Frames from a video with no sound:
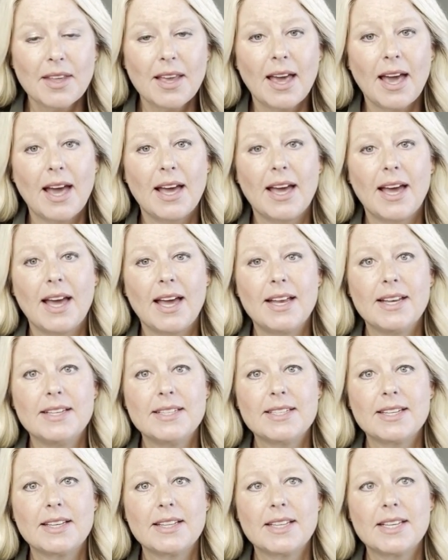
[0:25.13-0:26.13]

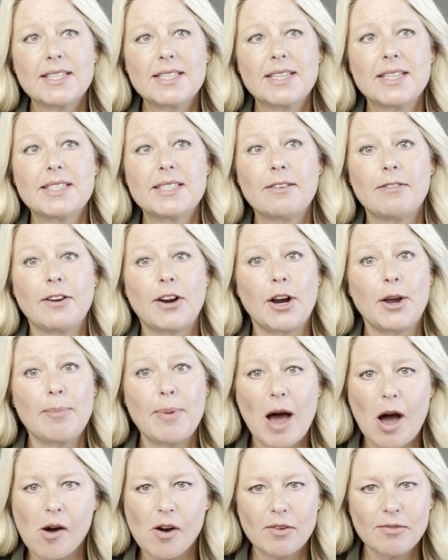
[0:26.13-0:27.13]
And this is a very
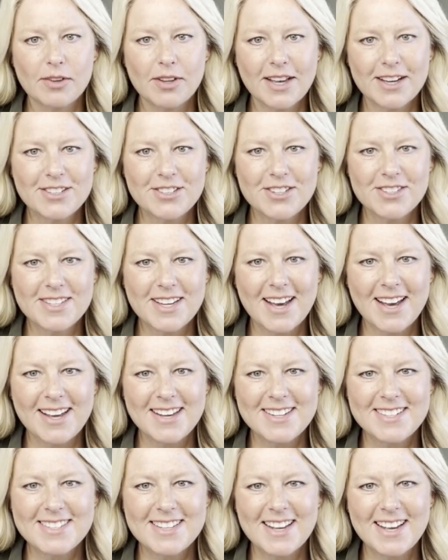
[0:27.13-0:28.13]
powerful
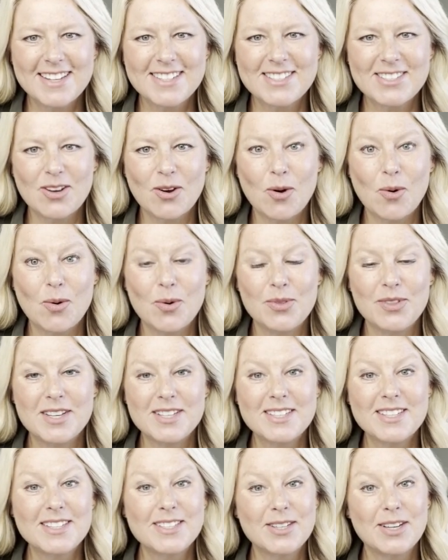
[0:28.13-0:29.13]
exercise. So
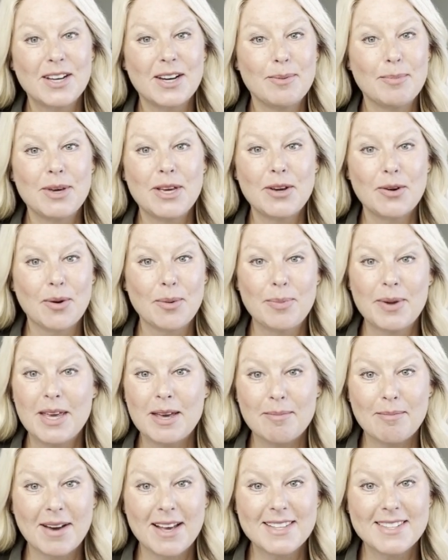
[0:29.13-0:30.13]
this is going to be your
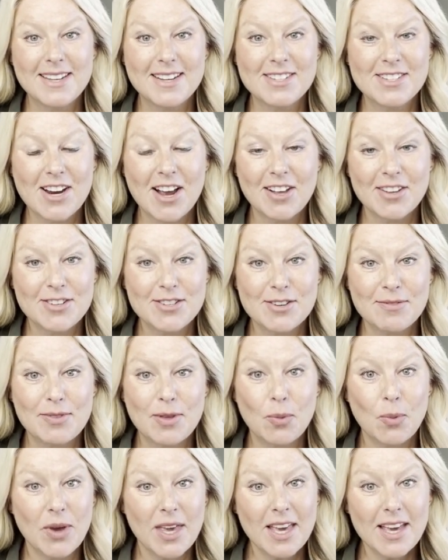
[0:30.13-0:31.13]
PM Mindset Challenge of
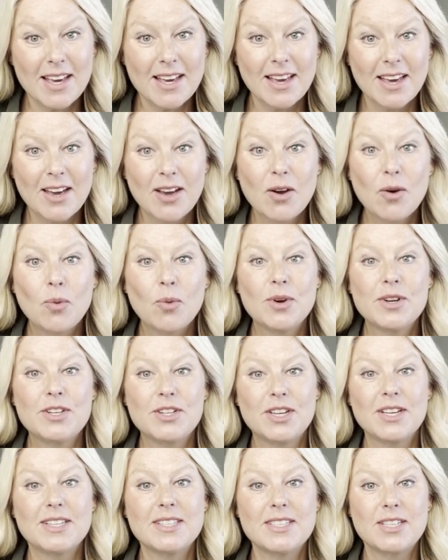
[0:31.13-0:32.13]
the week,
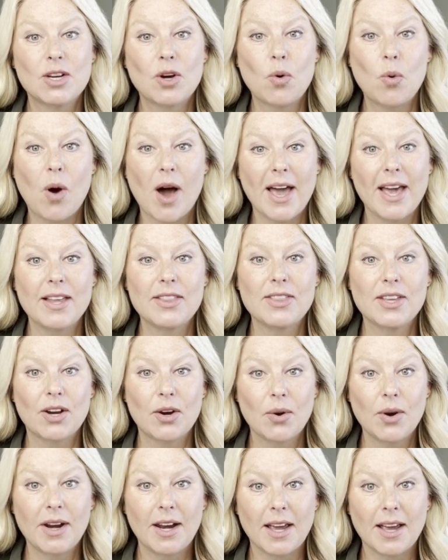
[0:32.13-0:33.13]
which is to quiet the
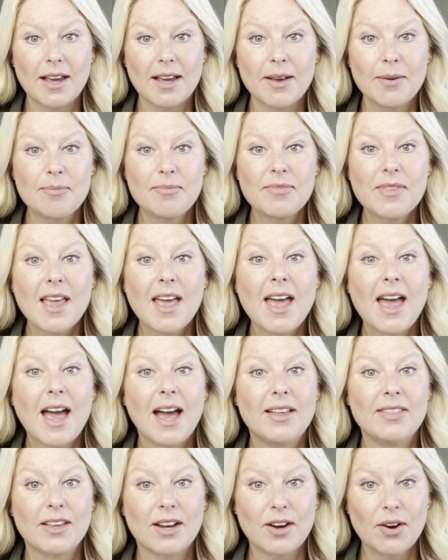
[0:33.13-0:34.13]
critic.
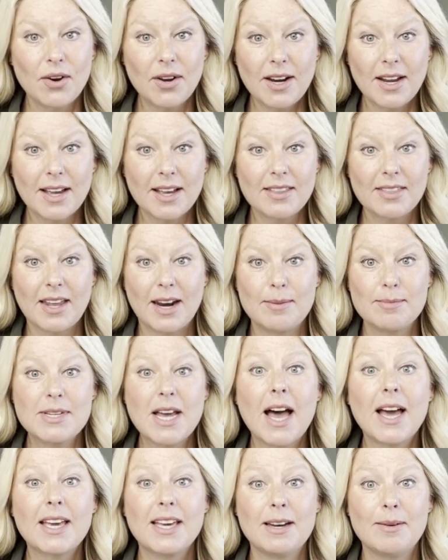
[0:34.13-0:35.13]
And the critic that I'm
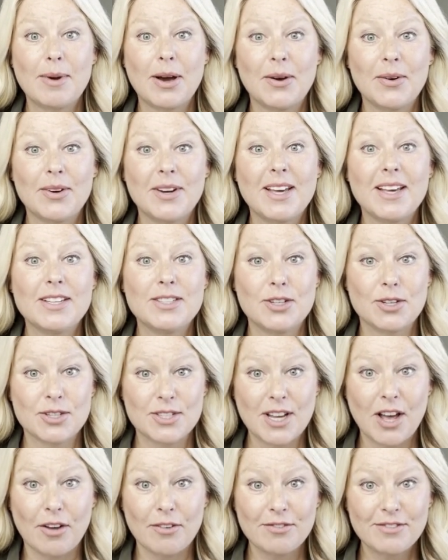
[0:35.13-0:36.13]
talking about is
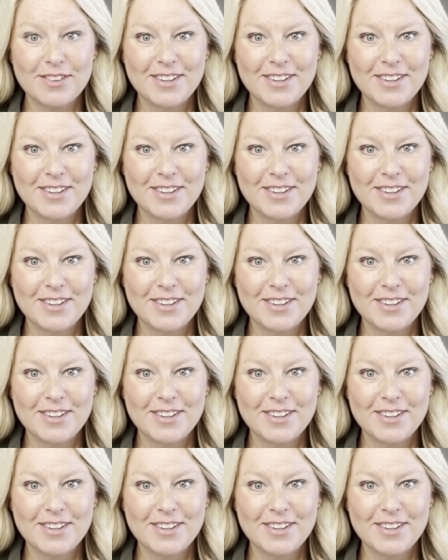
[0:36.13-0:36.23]
yourself.